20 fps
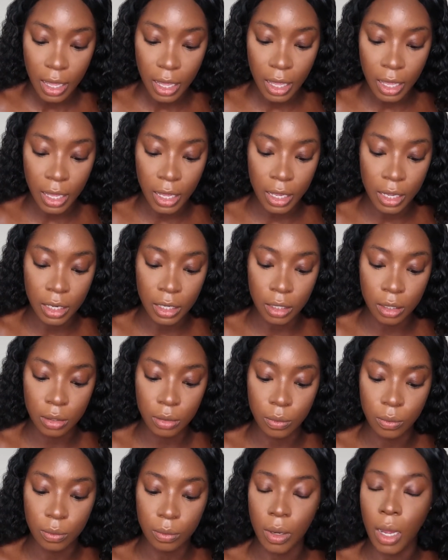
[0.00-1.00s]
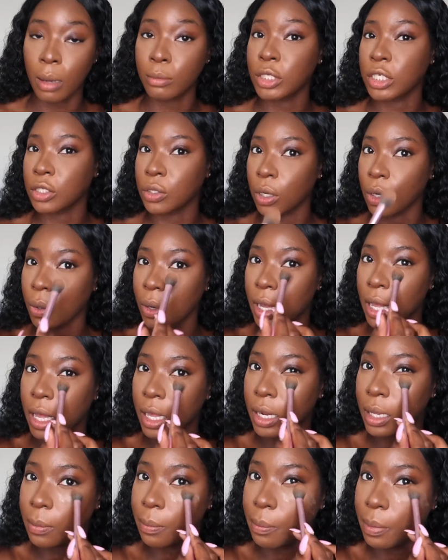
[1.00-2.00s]
and I'm just going to go
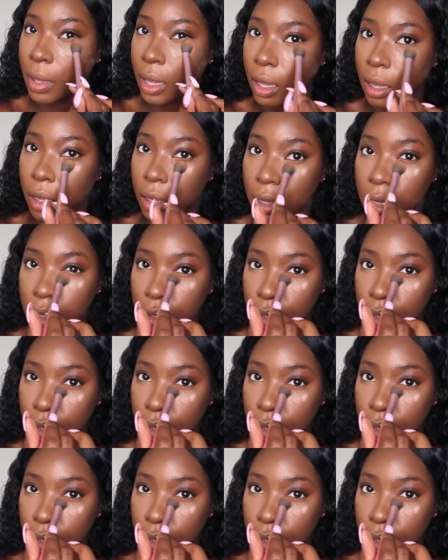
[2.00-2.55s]
ahead and bake.